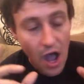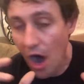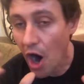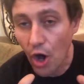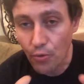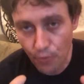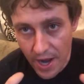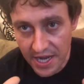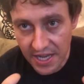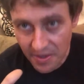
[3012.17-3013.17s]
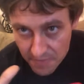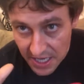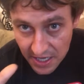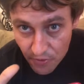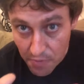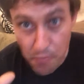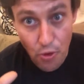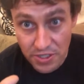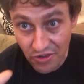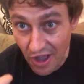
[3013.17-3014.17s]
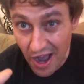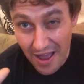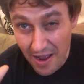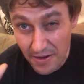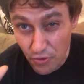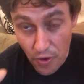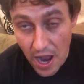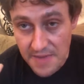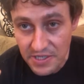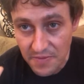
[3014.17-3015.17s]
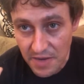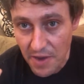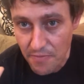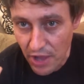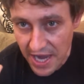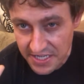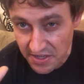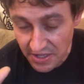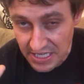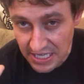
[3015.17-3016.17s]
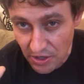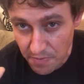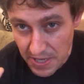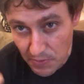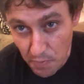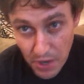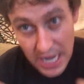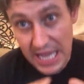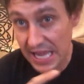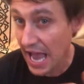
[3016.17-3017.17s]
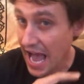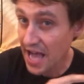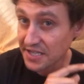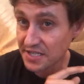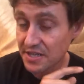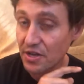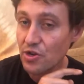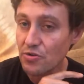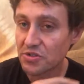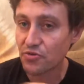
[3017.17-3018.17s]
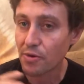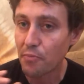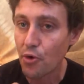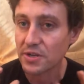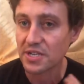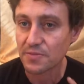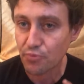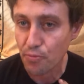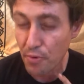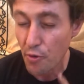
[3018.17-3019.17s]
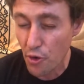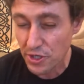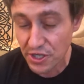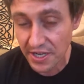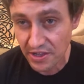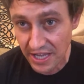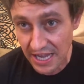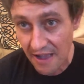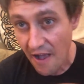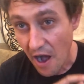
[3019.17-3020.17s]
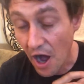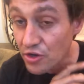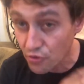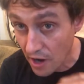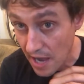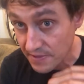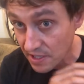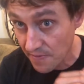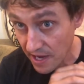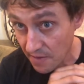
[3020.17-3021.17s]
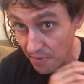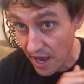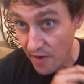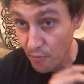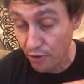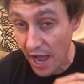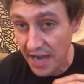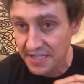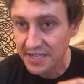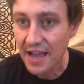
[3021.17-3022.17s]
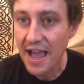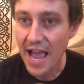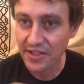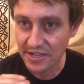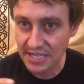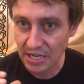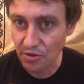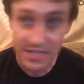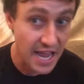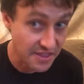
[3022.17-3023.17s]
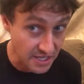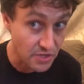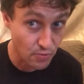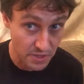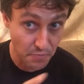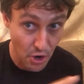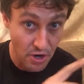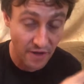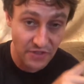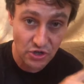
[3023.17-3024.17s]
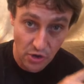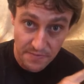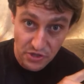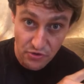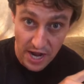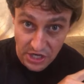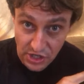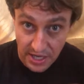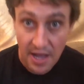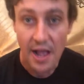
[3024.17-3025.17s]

already the media reports a lot on crimes committed by blacks and Latino people, but he asked the news to report disproportionately on crimes committed by blacks and Latinos. And this was part of the Trump strategy.